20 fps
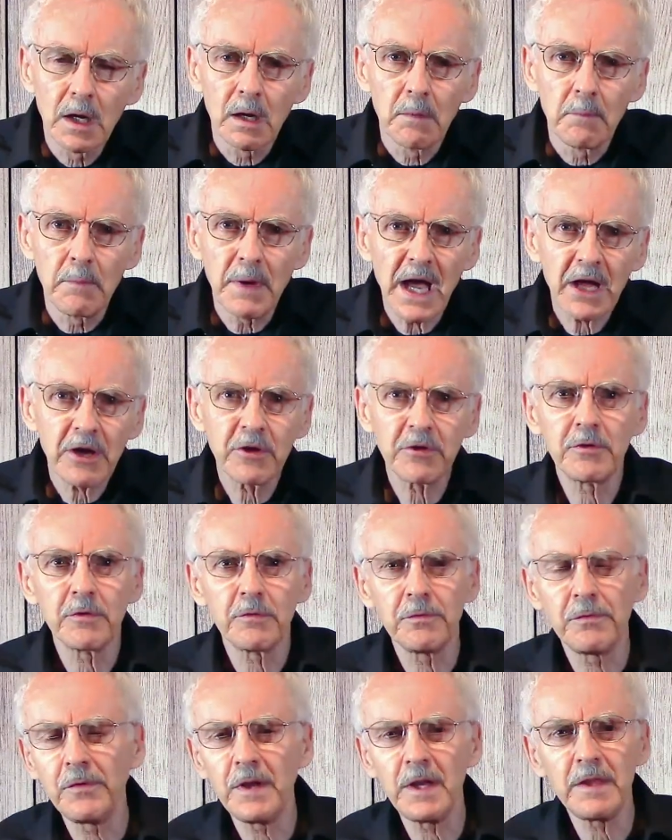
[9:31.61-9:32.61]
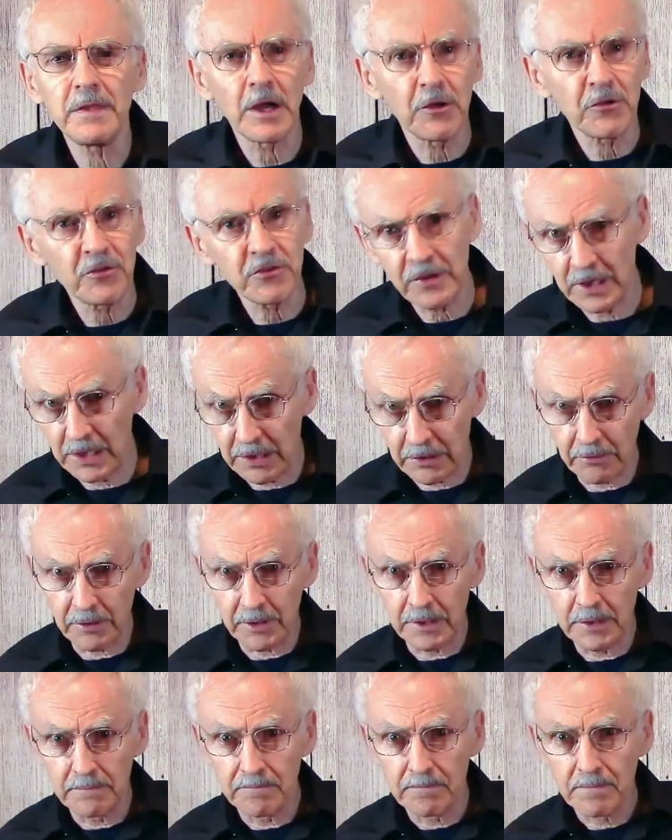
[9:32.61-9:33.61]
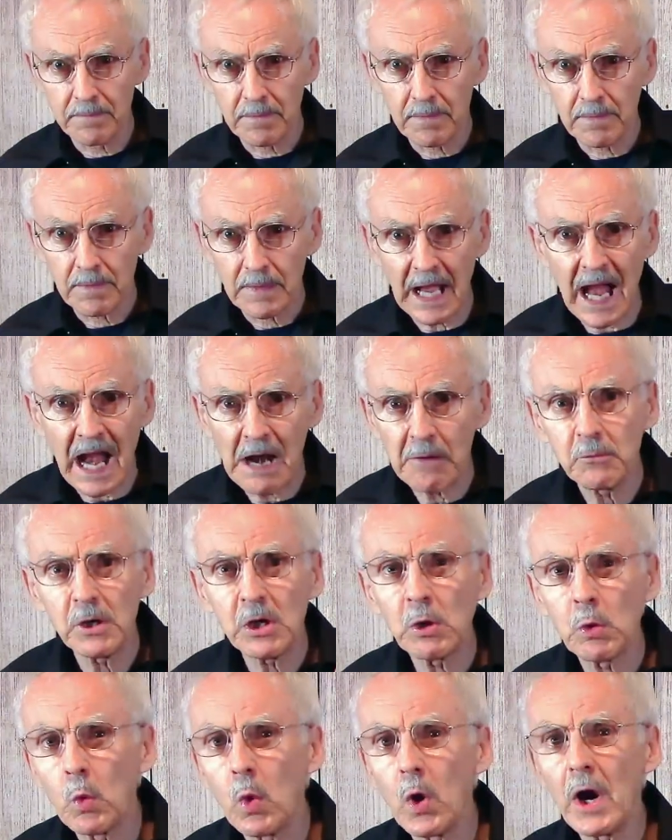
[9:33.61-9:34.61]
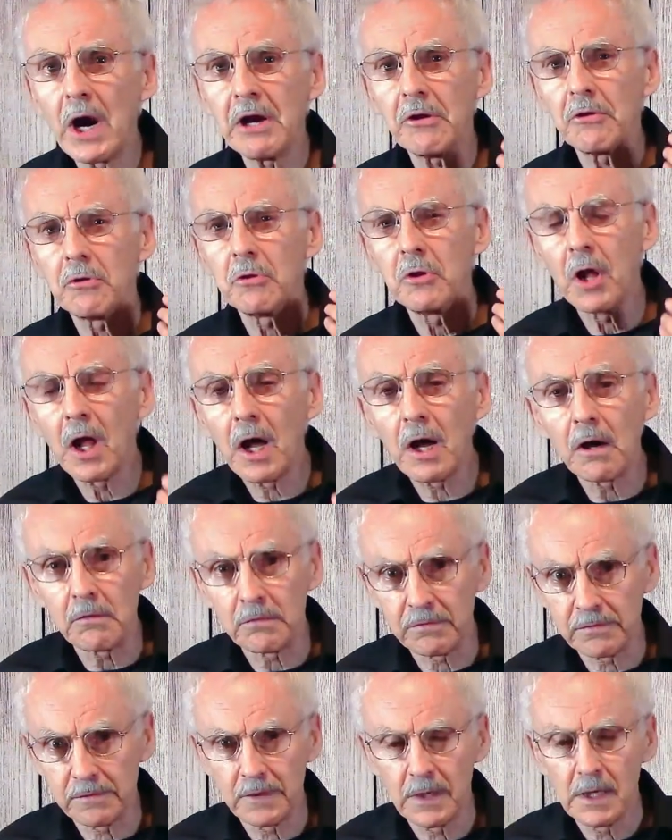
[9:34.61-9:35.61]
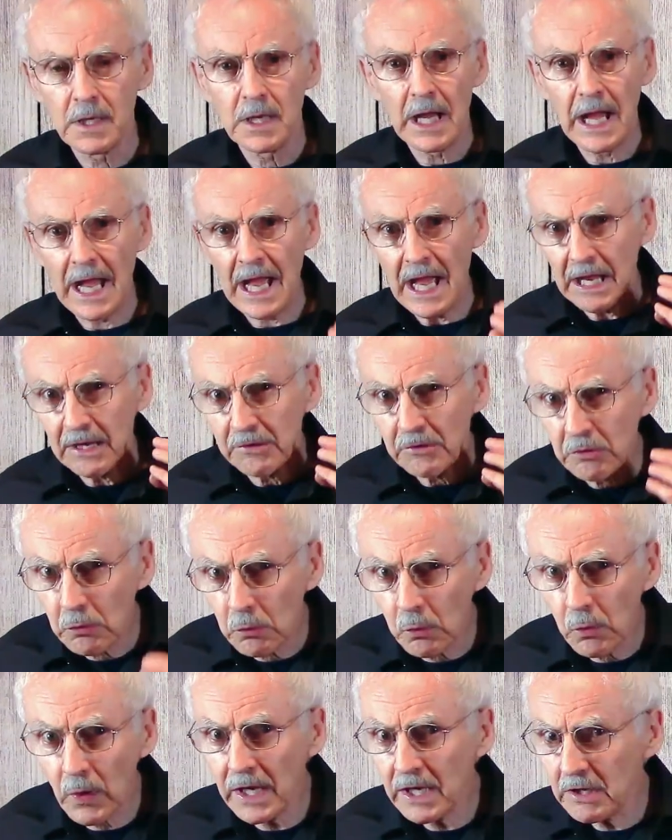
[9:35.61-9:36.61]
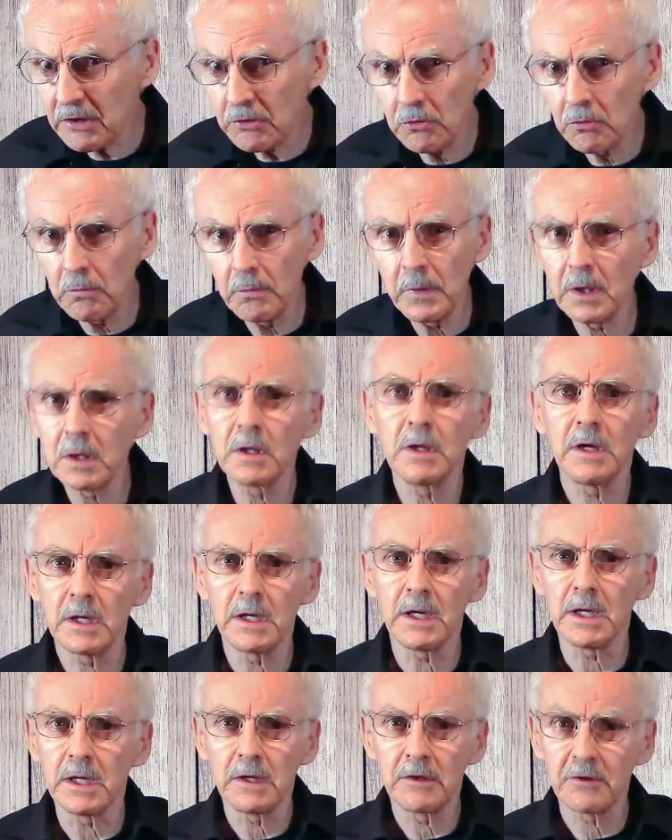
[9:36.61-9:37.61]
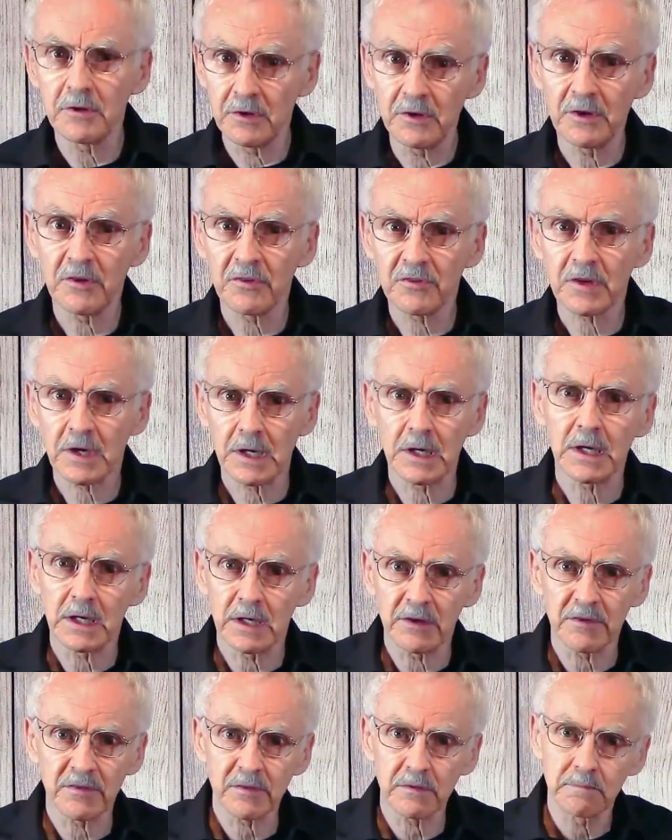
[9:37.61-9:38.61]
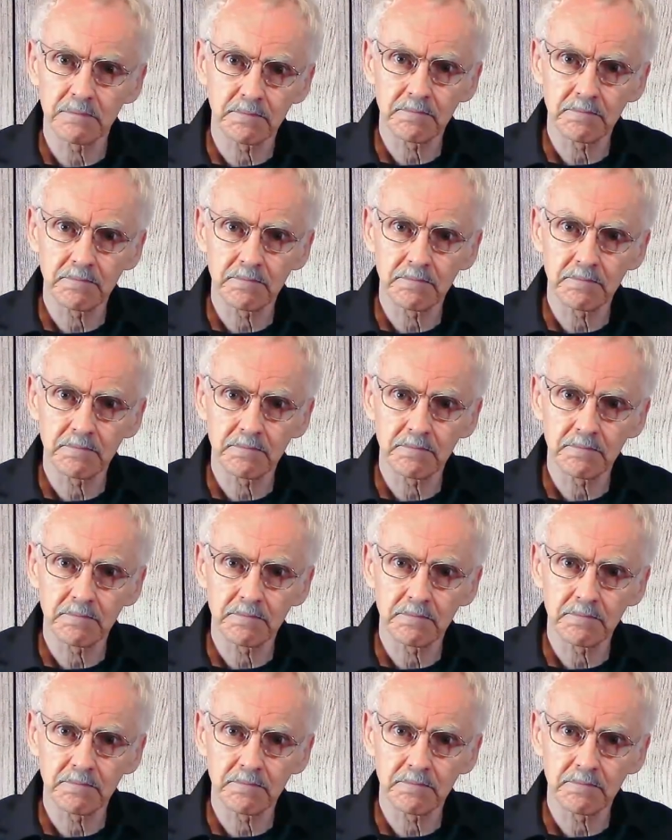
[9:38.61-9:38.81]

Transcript: Matters of faith are sacred and require love and great humility to discuss.